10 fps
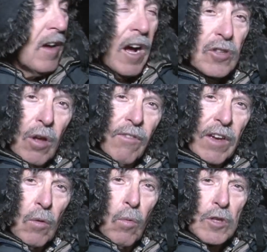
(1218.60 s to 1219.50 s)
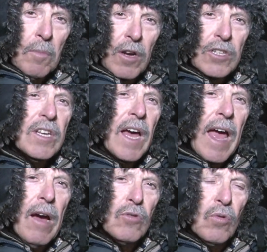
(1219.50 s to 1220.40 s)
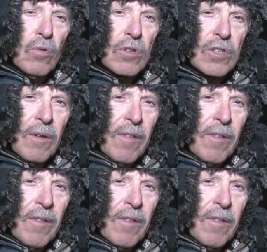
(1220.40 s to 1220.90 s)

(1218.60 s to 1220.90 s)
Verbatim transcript: And don't forget to watch Mike's Tear Outdoors.